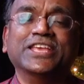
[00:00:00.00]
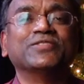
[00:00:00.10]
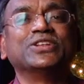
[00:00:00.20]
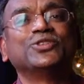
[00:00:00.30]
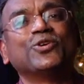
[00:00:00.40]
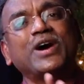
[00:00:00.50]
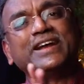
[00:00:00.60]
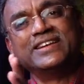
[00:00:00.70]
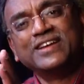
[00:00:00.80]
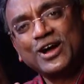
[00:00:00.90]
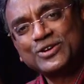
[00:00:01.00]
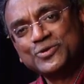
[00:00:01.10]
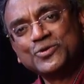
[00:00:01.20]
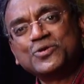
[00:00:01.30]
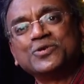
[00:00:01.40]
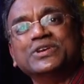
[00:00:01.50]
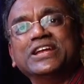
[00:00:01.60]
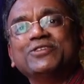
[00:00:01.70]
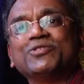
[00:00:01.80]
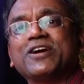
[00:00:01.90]
even though I did not know
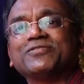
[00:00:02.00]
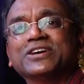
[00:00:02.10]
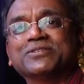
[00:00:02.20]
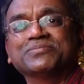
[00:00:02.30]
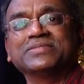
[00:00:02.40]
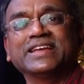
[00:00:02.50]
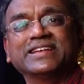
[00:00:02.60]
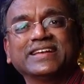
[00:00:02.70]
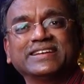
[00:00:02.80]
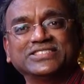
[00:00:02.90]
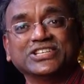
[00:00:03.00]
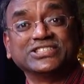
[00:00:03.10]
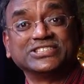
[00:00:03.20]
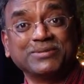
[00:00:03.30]
anyone of them in that church,